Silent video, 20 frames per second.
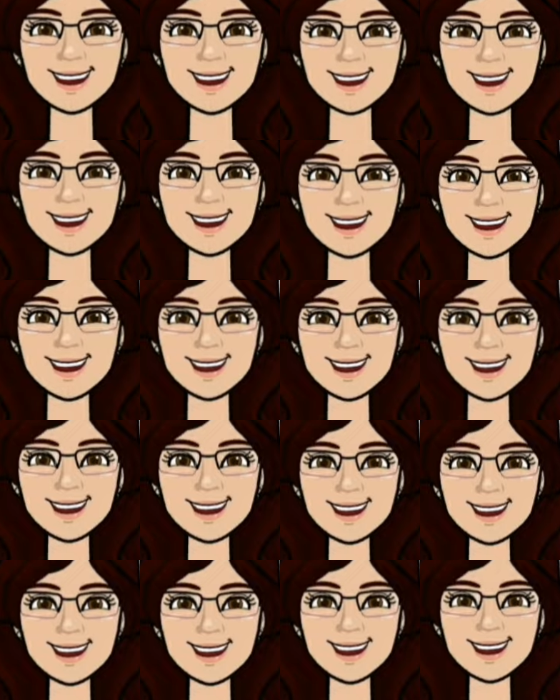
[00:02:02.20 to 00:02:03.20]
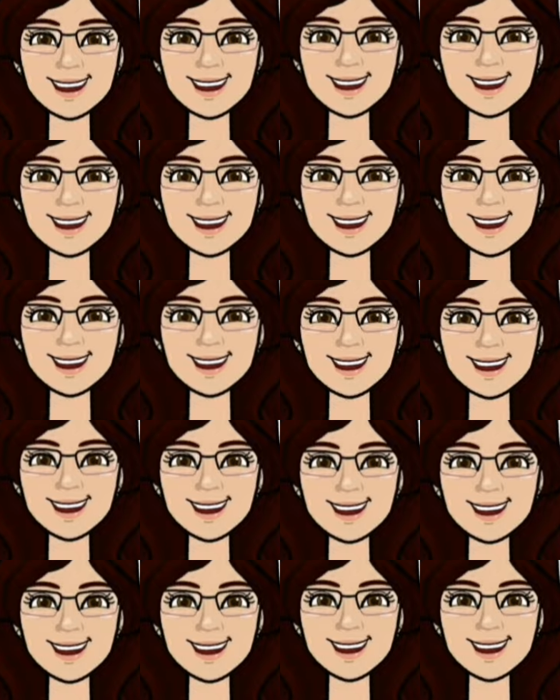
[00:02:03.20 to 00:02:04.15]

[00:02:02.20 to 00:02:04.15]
No one is speaking in this clip.